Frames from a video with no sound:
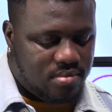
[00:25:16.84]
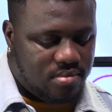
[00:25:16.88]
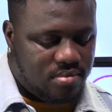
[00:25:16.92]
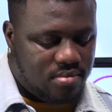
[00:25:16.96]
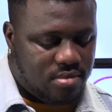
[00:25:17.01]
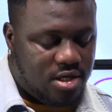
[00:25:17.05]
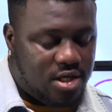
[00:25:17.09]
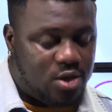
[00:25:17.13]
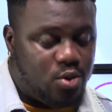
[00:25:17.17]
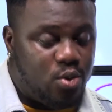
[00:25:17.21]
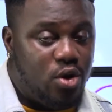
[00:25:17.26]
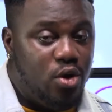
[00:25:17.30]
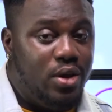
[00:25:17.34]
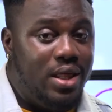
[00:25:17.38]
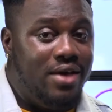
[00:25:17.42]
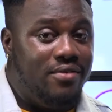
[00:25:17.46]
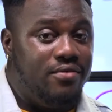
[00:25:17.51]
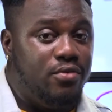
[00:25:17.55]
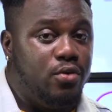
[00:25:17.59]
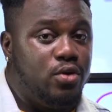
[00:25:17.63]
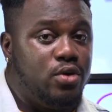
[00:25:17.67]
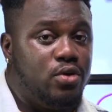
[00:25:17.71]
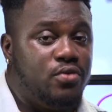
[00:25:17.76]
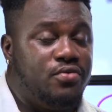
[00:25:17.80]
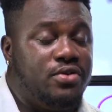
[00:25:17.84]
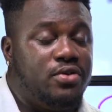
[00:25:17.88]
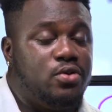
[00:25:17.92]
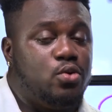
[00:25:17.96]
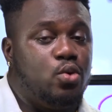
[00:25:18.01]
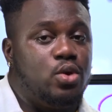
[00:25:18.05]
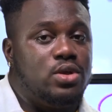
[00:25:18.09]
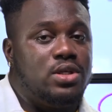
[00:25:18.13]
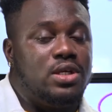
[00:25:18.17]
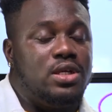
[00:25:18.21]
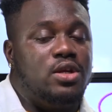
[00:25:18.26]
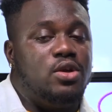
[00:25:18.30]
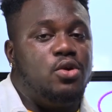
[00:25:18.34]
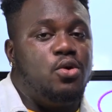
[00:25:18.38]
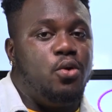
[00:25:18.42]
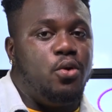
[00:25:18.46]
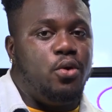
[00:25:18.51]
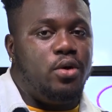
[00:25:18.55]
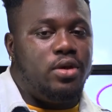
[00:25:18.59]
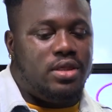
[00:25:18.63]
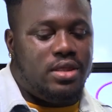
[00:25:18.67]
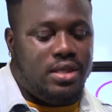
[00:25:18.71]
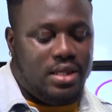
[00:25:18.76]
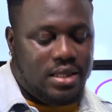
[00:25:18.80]
Because we know that if it was in the
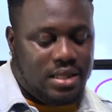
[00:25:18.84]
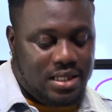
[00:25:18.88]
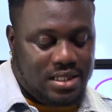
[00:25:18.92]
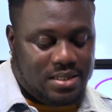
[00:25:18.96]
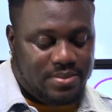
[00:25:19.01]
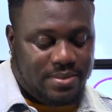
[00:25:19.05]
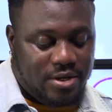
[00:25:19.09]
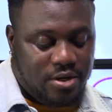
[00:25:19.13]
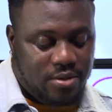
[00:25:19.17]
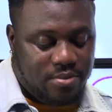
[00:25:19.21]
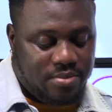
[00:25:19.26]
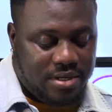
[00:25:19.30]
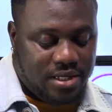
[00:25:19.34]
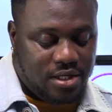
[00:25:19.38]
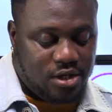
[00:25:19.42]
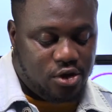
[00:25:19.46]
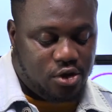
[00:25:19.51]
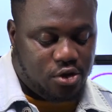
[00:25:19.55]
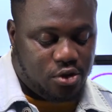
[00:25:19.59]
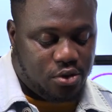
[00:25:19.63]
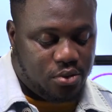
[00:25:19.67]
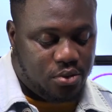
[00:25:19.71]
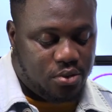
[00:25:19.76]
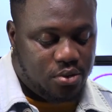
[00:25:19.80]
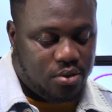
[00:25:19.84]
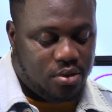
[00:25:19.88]
north, this might not be an issue.